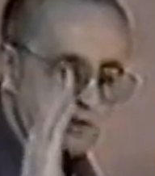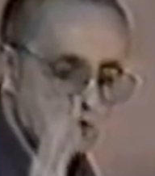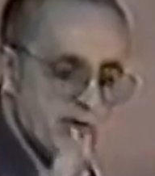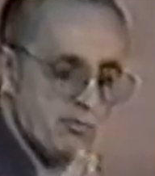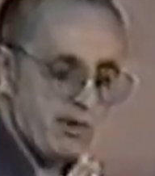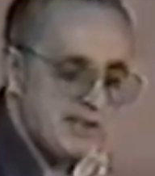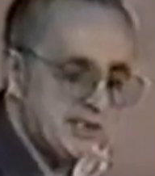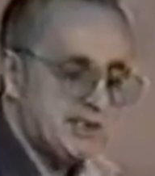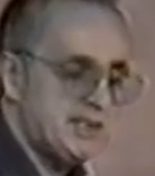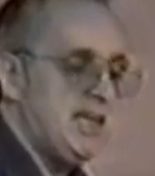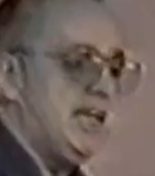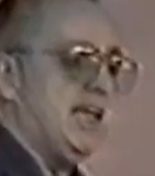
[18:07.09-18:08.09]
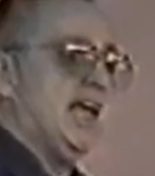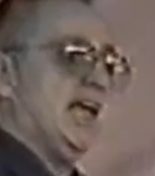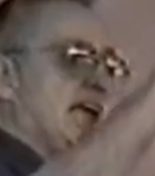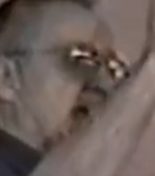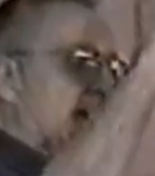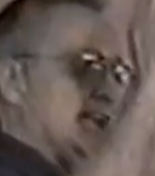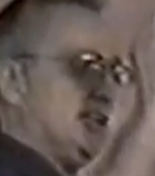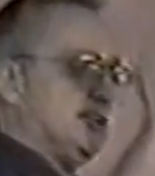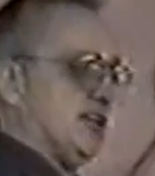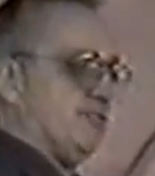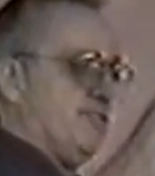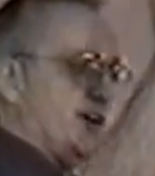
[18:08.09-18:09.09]
in the great sea, and
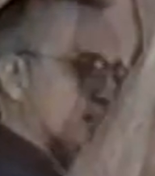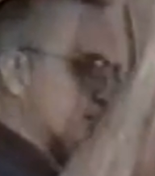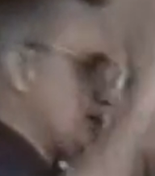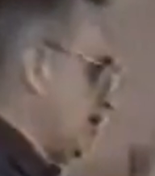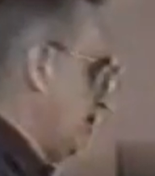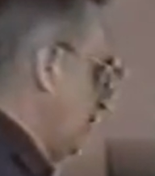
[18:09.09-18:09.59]
is a fish